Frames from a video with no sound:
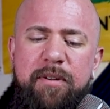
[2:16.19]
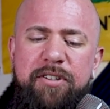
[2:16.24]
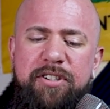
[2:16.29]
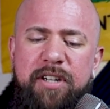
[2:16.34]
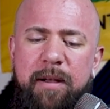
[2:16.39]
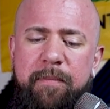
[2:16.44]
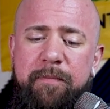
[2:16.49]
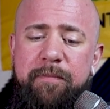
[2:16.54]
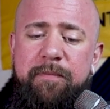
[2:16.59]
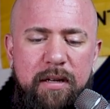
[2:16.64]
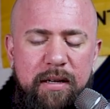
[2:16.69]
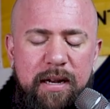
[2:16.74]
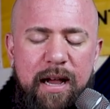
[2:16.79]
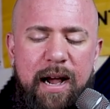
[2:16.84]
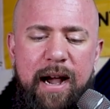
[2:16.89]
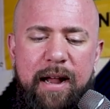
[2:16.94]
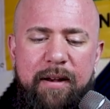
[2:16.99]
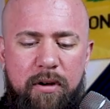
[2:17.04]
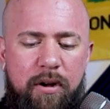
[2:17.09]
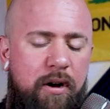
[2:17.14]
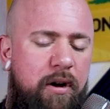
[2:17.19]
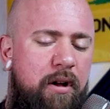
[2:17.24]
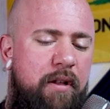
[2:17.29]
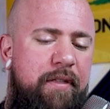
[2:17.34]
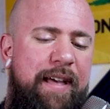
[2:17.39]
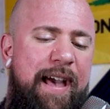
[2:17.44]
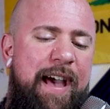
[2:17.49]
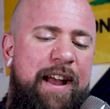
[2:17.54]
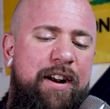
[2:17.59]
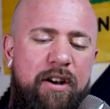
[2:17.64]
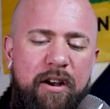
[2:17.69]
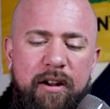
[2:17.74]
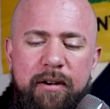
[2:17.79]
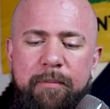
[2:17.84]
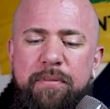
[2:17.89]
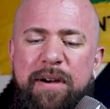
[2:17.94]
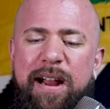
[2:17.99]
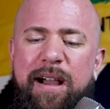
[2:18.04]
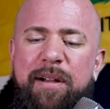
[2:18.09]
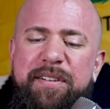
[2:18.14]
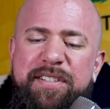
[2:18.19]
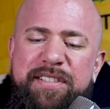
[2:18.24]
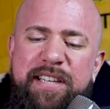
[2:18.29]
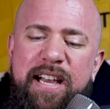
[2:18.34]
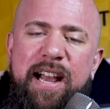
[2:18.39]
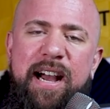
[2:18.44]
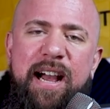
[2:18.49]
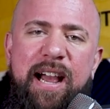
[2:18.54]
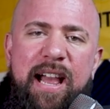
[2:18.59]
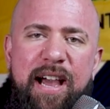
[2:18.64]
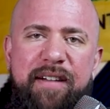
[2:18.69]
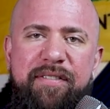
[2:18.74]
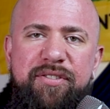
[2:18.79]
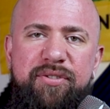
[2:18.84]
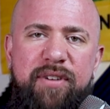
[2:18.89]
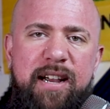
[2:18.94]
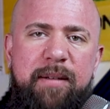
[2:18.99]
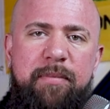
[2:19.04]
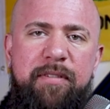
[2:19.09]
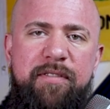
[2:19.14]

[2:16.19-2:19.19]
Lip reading: which I'm not all that unproud to say I have drank